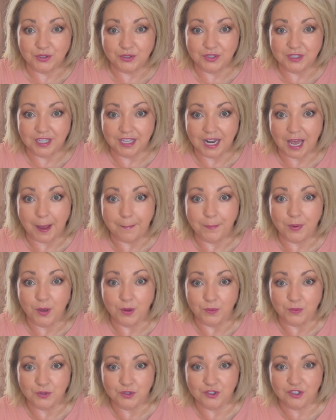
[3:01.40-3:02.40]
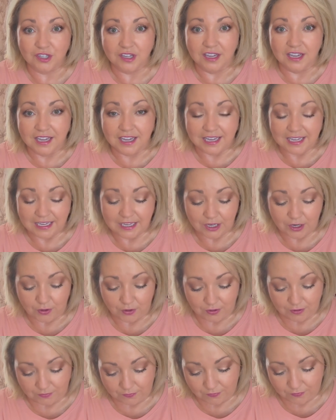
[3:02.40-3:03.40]
that I post
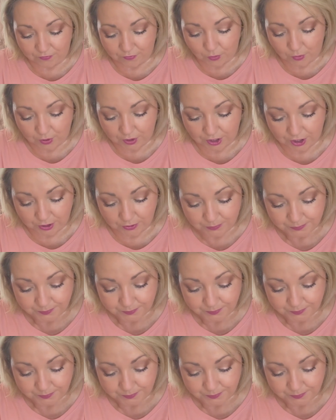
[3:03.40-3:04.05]
here for you.